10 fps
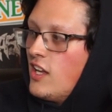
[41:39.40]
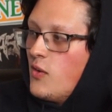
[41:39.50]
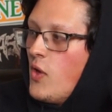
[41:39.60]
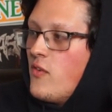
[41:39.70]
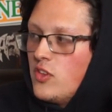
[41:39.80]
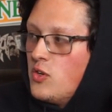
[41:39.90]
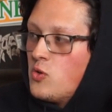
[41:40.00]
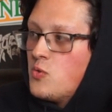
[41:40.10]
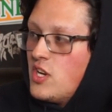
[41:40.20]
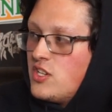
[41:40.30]
We have a little
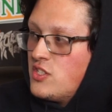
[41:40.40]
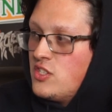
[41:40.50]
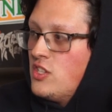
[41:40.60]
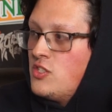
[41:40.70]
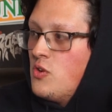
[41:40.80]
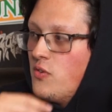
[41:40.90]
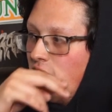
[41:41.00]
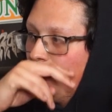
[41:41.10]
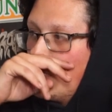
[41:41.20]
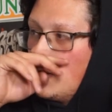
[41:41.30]
group chat, just the two of
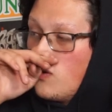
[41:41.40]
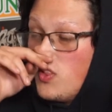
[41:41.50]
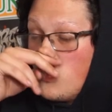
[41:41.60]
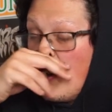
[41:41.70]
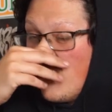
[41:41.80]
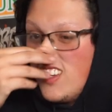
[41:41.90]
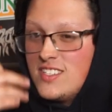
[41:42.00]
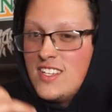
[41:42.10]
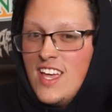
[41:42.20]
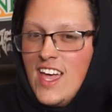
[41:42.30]
us or the three of
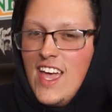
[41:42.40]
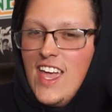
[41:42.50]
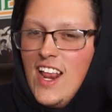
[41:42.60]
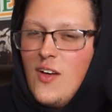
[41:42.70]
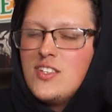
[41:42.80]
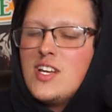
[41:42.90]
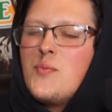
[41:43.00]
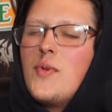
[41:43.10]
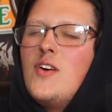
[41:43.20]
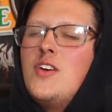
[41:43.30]
us. And I was
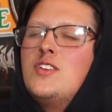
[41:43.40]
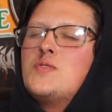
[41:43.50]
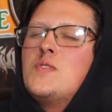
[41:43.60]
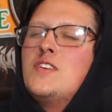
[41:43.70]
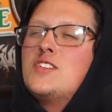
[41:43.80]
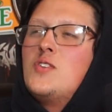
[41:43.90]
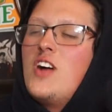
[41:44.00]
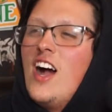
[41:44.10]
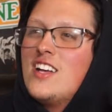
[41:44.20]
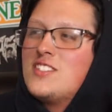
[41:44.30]
like, bro, you just ruined his whole
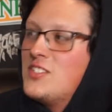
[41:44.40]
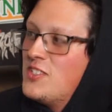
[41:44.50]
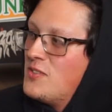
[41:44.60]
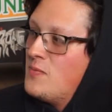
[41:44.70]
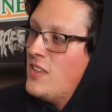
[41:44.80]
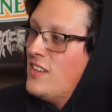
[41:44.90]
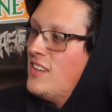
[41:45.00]
costume.